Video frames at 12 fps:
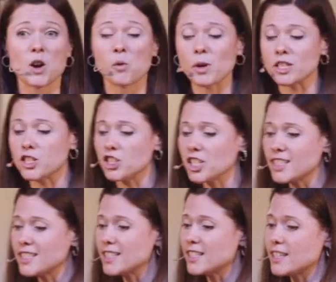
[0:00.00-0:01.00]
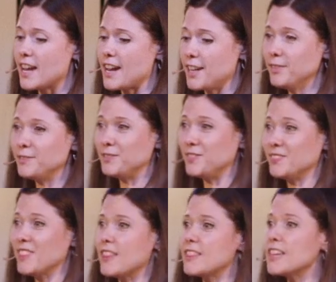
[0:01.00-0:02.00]
Which, just to say,
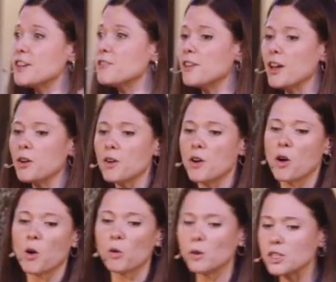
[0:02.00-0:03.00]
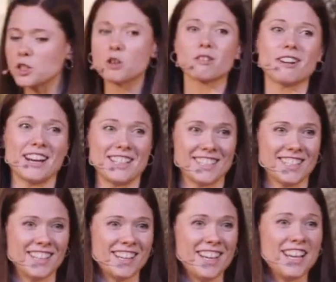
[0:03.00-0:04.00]
the event was
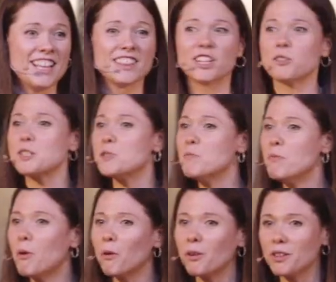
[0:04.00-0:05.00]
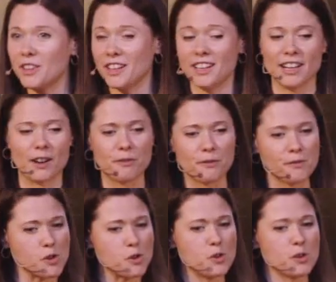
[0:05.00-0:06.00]
great. There was more than enough
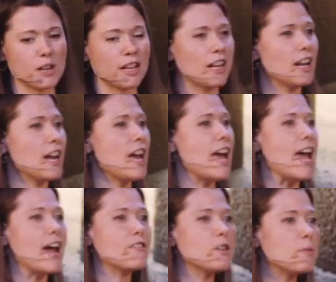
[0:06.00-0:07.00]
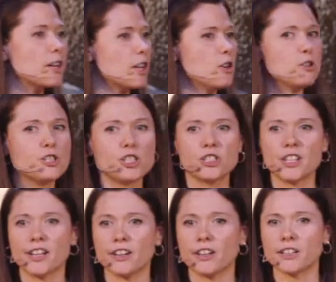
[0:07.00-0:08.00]
food. Everybody who
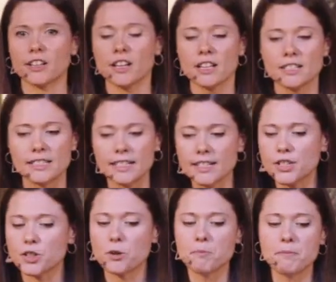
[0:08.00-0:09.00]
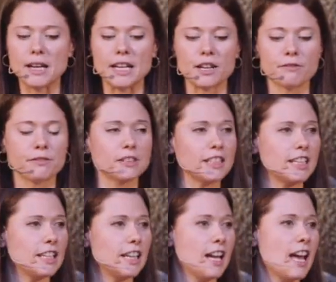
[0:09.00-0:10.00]
shared did so
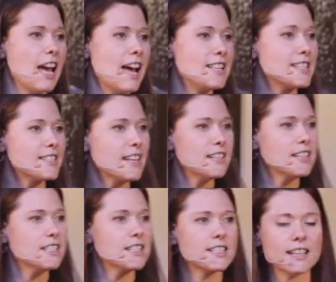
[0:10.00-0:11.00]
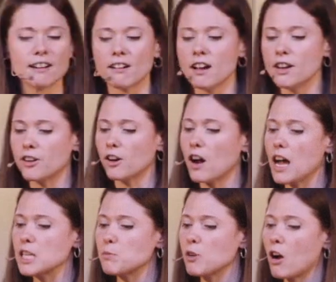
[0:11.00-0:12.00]
meaningfully, and sending Sarah and her
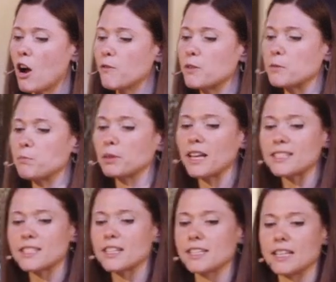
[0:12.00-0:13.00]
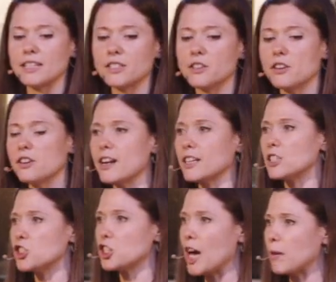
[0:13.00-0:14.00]
husband off with blessings into their
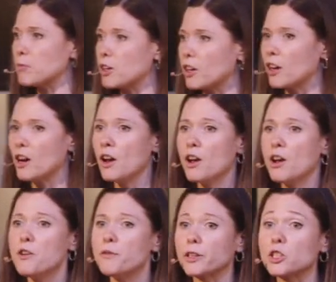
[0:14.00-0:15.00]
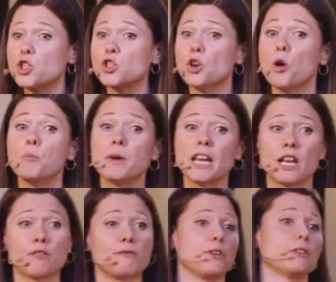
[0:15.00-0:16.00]
next chapter felt so
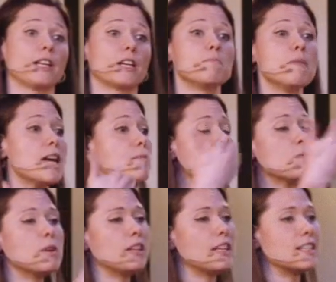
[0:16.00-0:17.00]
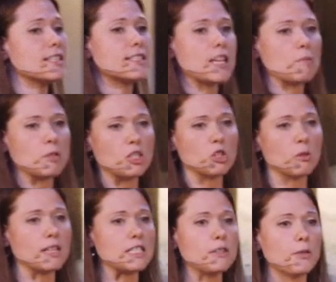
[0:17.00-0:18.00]
meaningful. Like maybe when they stepped into
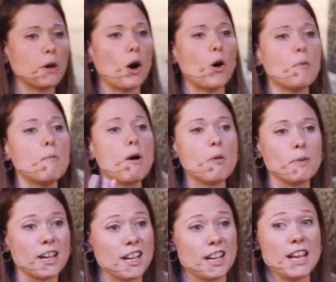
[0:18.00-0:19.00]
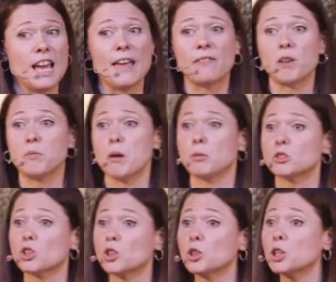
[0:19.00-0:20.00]
a difficult moment, they'd be able
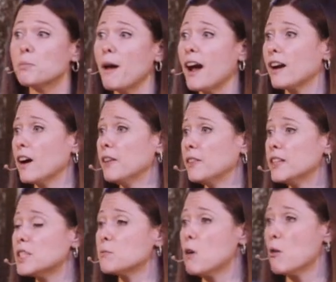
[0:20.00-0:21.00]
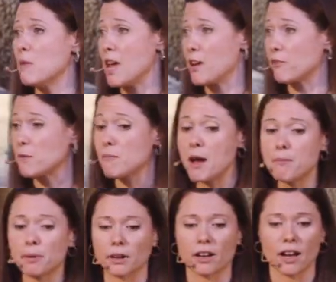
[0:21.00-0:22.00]
to look back on this moment and
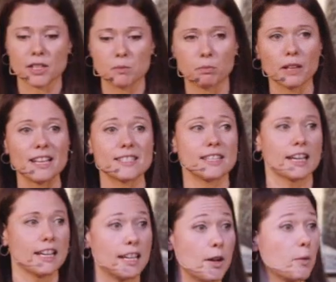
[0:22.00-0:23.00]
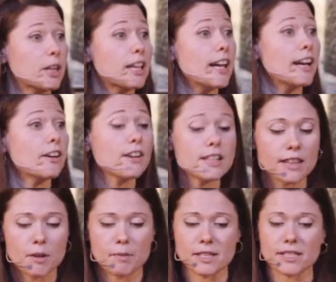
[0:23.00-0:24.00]
remember God's blessing, and it would carry
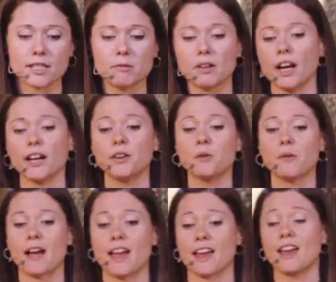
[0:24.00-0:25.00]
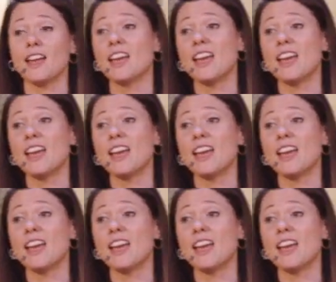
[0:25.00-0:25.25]
them in some kind of way.